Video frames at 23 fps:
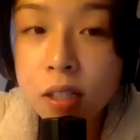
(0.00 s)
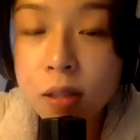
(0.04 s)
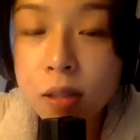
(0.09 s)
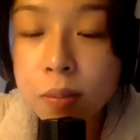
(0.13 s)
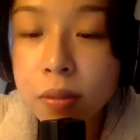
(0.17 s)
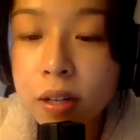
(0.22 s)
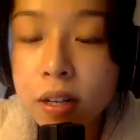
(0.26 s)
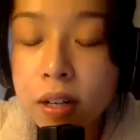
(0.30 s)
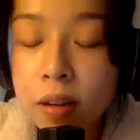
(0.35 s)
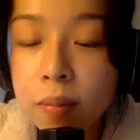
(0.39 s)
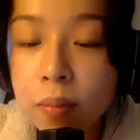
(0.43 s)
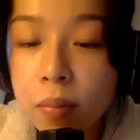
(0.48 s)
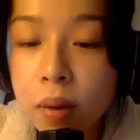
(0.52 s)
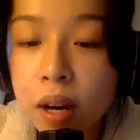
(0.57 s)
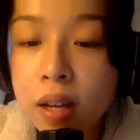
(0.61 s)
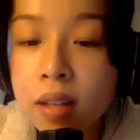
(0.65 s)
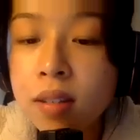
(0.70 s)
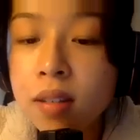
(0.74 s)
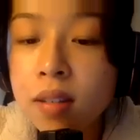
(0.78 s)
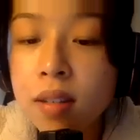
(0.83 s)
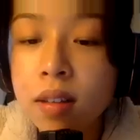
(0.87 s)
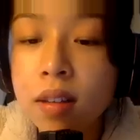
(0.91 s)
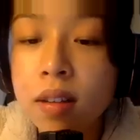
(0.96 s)
that's pretty
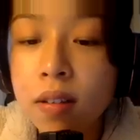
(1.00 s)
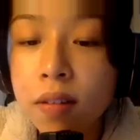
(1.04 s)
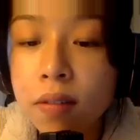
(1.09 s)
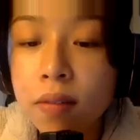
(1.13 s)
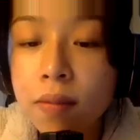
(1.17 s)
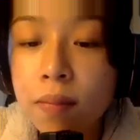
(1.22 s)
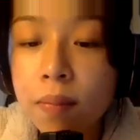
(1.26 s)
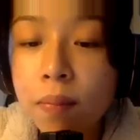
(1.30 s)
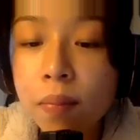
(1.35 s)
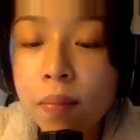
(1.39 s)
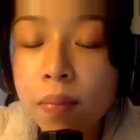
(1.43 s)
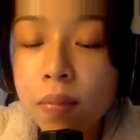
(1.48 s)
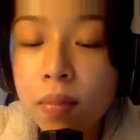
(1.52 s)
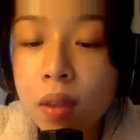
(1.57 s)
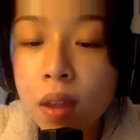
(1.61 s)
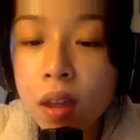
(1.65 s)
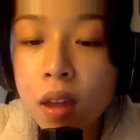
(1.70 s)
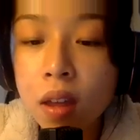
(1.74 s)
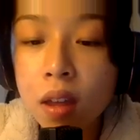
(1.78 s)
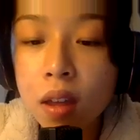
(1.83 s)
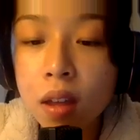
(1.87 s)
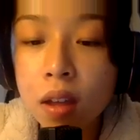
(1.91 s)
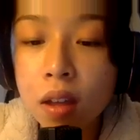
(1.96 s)
impressive.
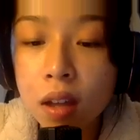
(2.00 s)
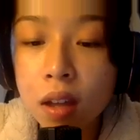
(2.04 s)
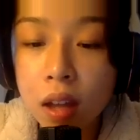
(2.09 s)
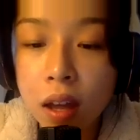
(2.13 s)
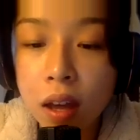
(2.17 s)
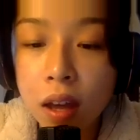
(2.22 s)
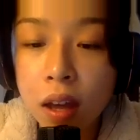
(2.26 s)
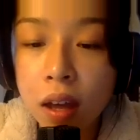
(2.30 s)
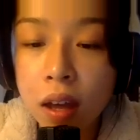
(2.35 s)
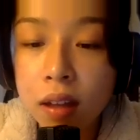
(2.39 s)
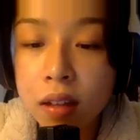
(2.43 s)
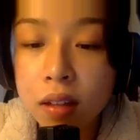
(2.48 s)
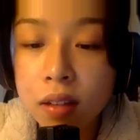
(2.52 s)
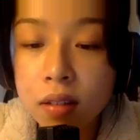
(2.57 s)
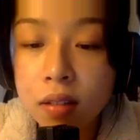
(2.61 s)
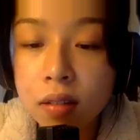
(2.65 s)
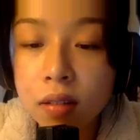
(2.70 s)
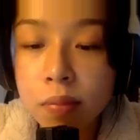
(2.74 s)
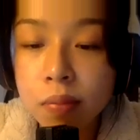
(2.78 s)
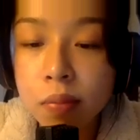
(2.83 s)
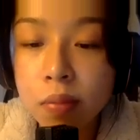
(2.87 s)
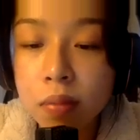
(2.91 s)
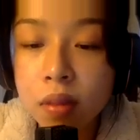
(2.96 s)

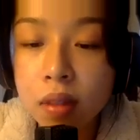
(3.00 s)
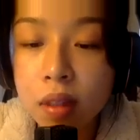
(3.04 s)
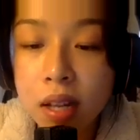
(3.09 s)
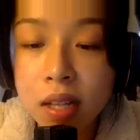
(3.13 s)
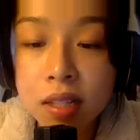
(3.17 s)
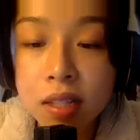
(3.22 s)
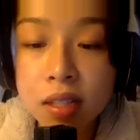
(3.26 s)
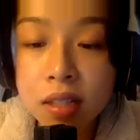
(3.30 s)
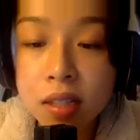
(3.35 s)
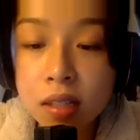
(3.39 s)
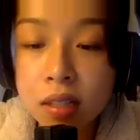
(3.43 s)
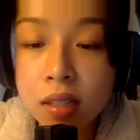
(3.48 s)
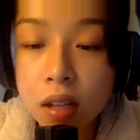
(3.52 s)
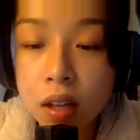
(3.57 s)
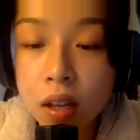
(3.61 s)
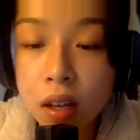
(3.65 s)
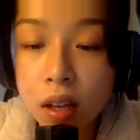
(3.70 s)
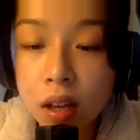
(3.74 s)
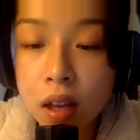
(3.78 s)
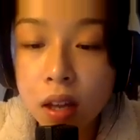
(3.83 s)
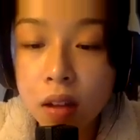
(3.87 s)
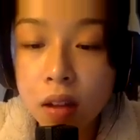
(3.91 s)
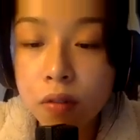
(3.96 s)
And that's
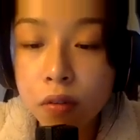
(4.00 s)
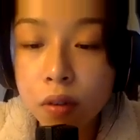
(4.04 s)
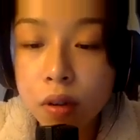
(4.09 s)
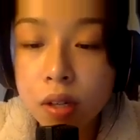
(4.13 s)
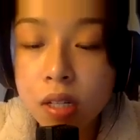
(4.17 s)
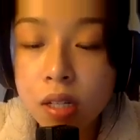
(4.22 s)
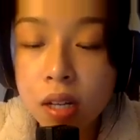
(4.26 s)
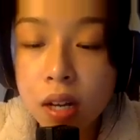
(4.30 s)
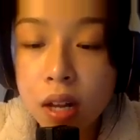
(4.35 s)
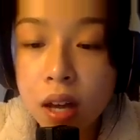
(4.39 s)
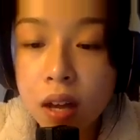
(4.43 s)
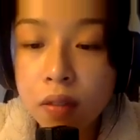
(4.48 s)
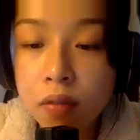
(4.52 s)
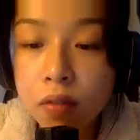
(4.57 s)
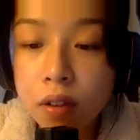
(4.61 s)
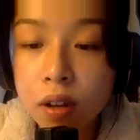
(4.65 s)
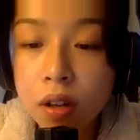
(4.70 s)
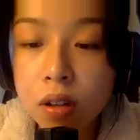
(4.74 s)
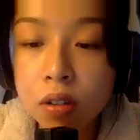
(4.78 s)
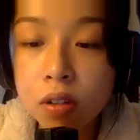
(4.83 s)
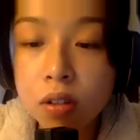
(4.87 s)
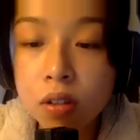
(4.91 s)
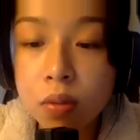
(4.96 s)
it for today,
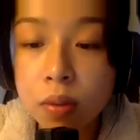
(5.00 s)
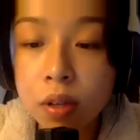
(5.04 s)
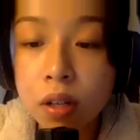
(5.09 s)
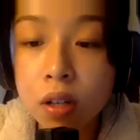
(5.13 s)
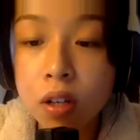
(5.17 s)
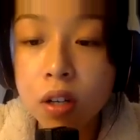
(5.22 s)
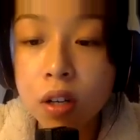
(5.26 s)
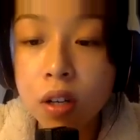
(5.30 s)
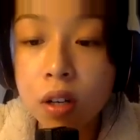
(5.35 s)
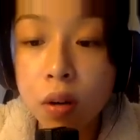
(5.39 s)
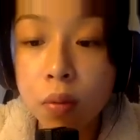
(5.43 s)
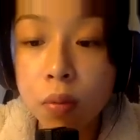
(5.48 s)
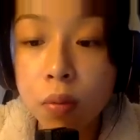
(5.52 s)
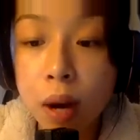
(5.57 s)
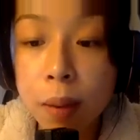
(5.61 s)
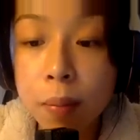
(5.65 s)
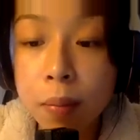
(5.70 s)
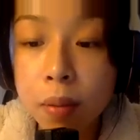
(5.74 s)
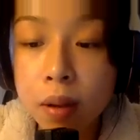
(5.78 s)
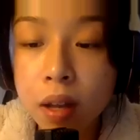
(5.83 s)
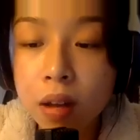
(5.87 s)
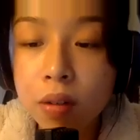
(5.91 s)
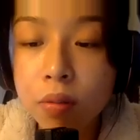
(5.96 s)
folks. We are going to
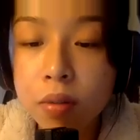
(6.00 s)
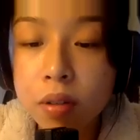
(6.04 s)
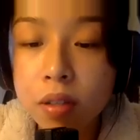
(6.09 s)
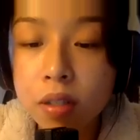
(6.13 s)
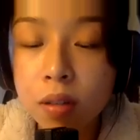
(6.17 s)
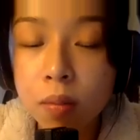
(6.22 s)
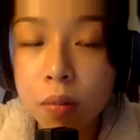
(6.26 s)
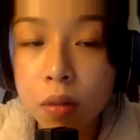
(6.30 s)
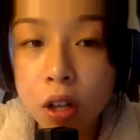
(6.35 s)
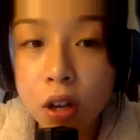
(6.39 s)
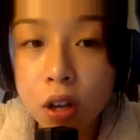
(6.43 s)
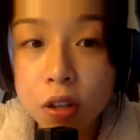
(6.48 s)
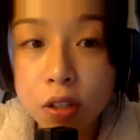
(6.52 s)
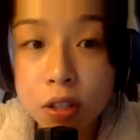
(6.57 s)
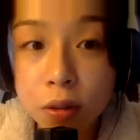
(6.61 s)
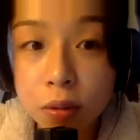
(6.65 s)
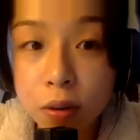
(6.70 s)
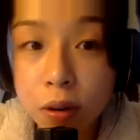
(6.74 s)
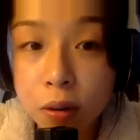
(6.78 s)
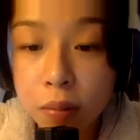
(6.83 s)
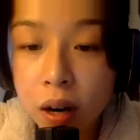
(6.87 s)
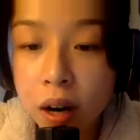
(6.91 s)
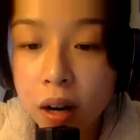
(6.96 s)
wrap it up with some closing
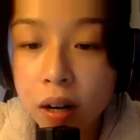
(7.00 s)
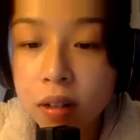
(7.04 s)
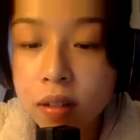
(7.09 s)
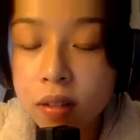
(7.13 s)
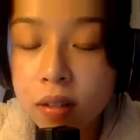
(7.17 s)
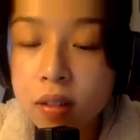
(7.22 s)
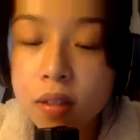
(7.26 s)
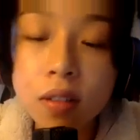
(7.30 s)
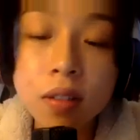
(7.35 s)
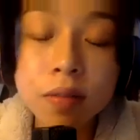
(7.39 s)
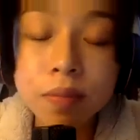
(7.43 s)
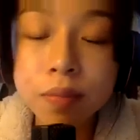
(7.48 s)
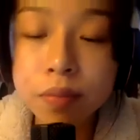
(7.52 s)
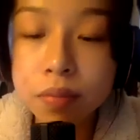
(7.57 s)
remarks.